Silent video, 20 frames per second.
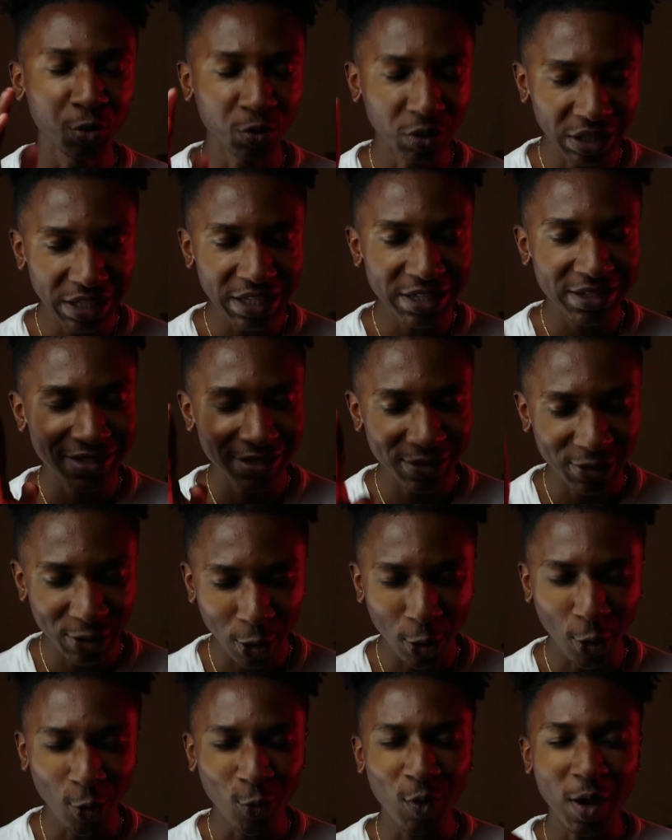you need to
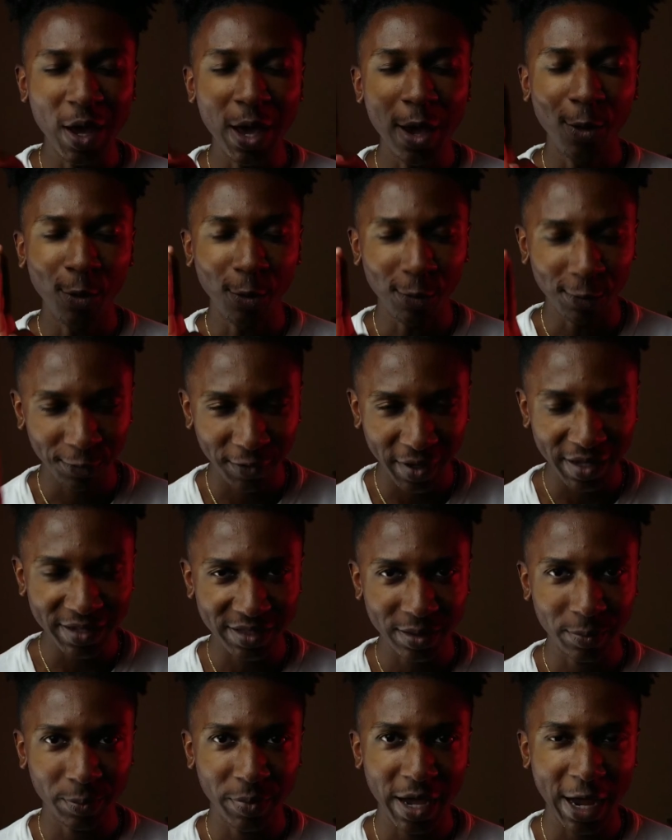know what
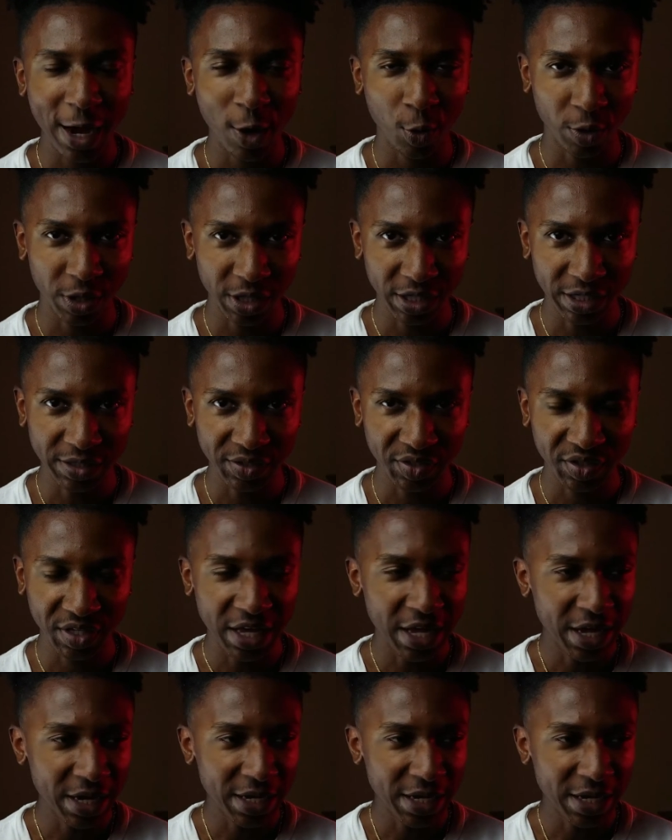phantom power is.